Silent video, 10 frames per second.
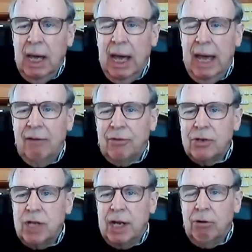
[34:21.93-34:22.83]
and for
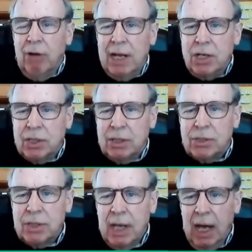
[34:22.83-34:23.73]

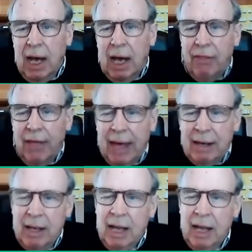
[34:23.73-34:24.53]
generations, uh, that